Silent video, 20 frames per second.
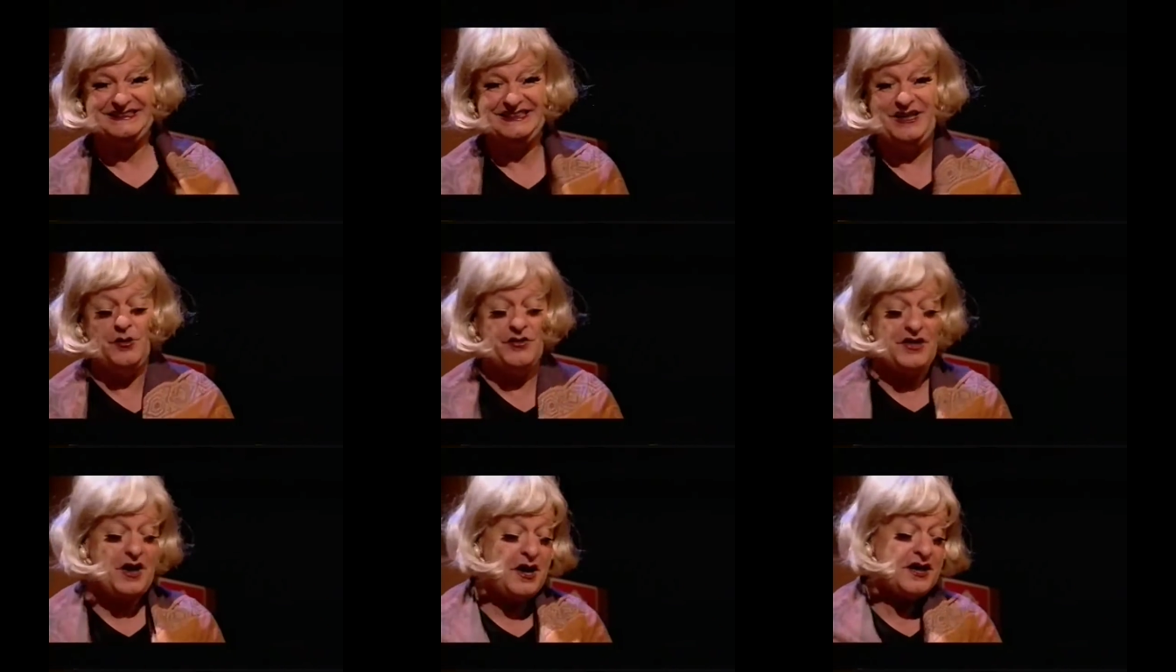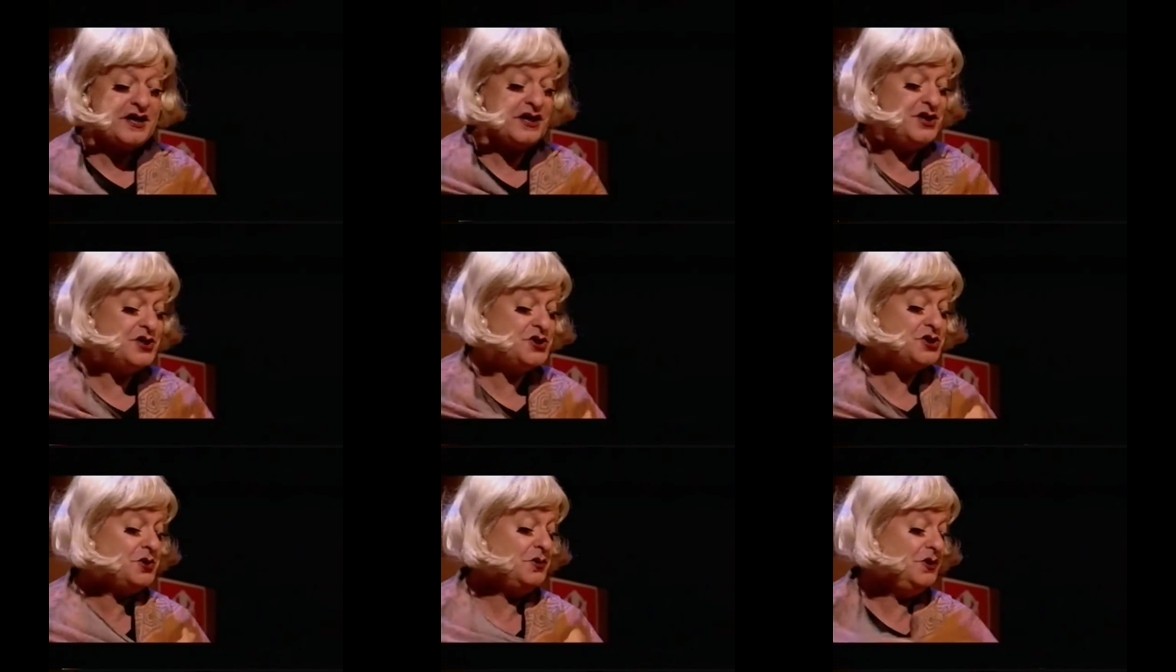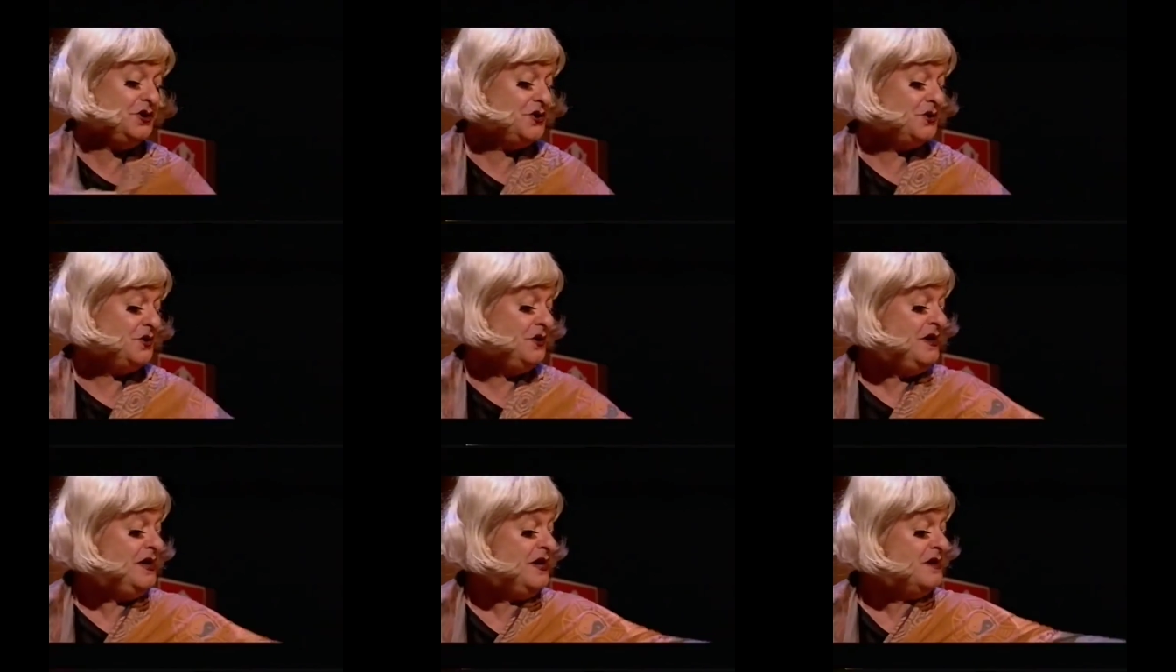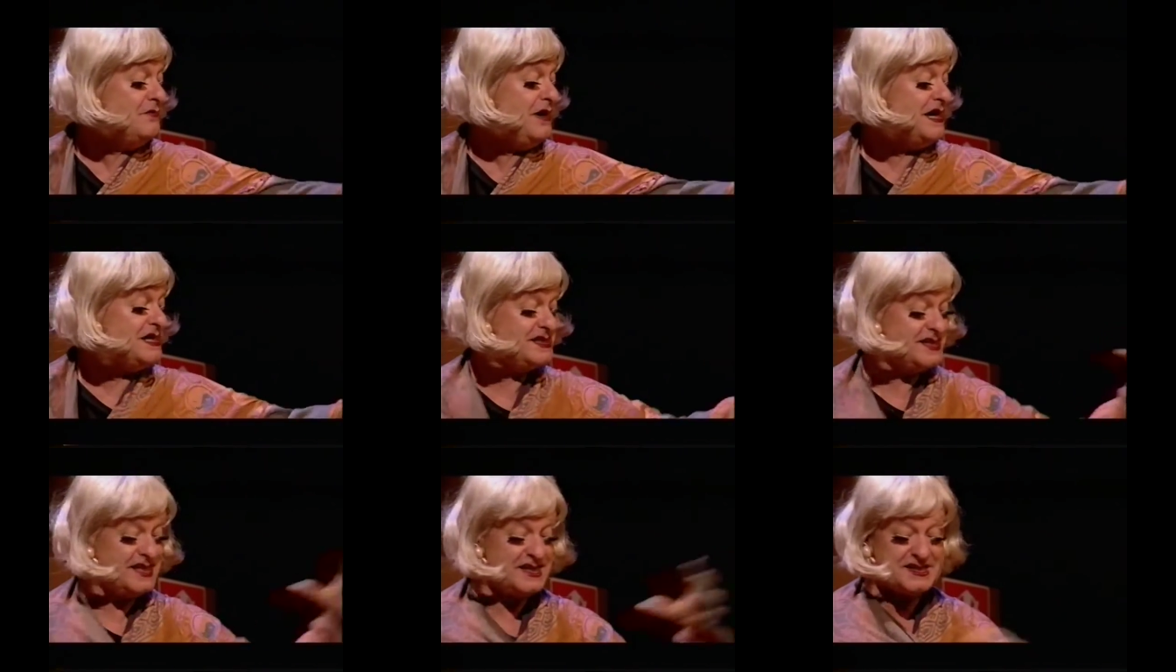Although I can assure you,
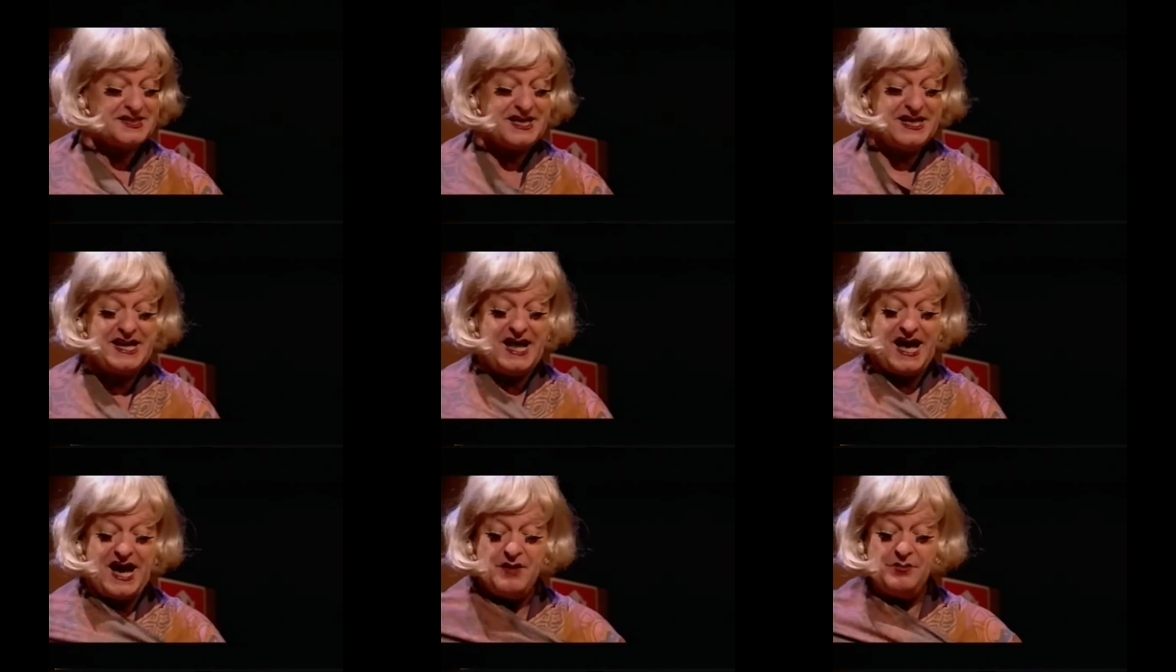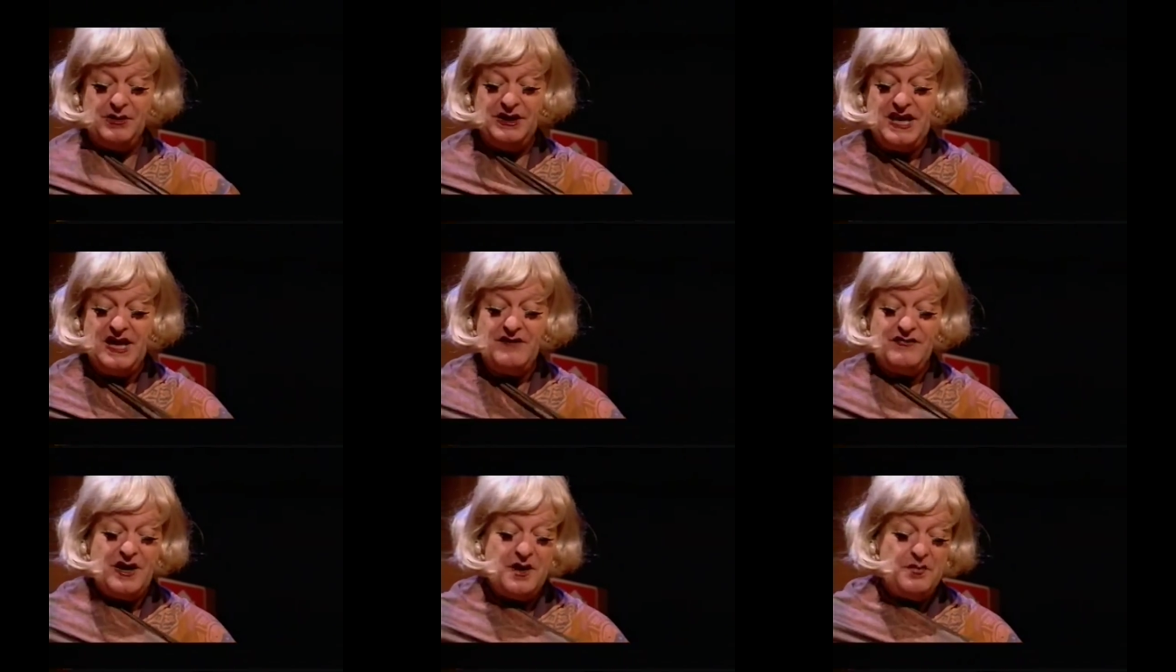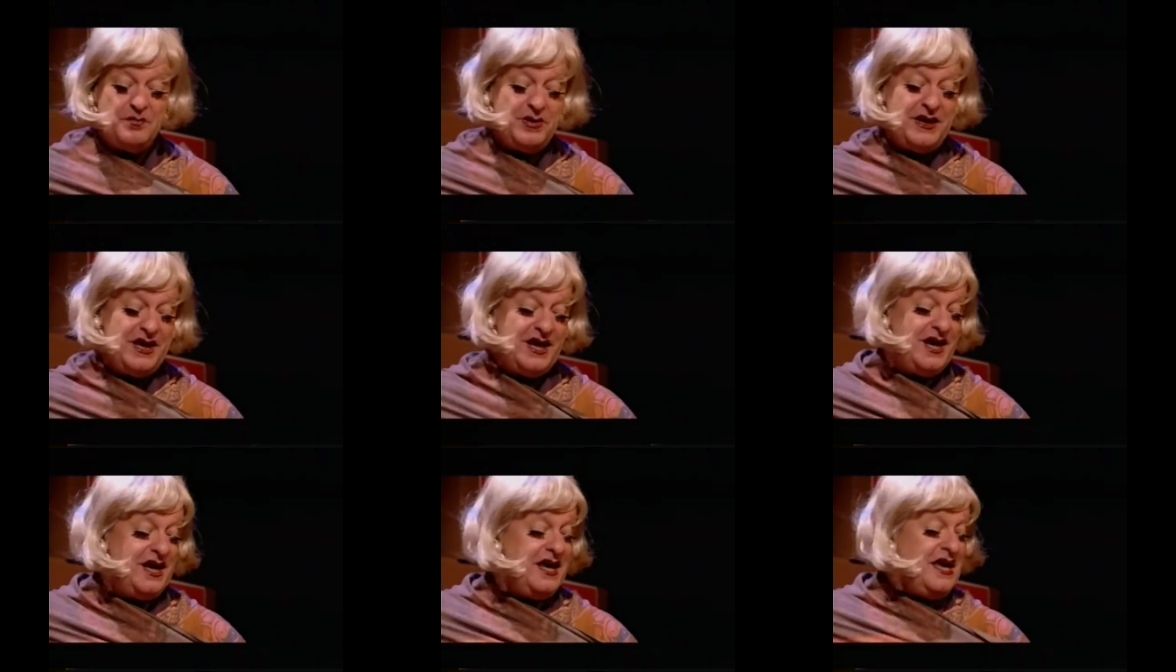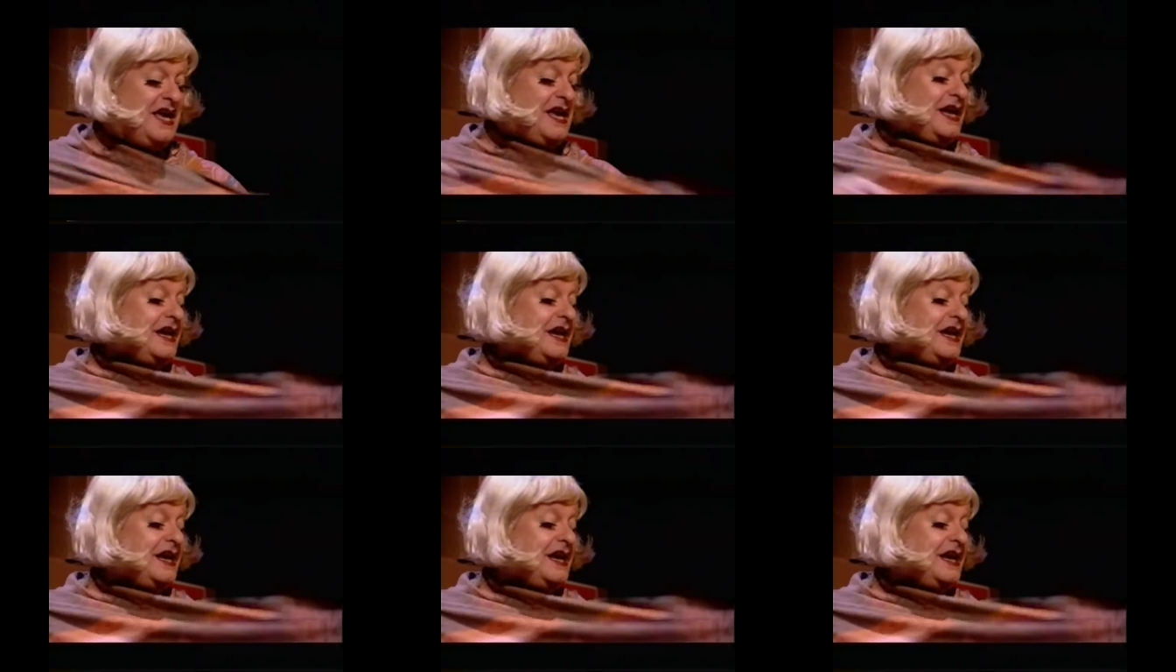my sister and I will never appear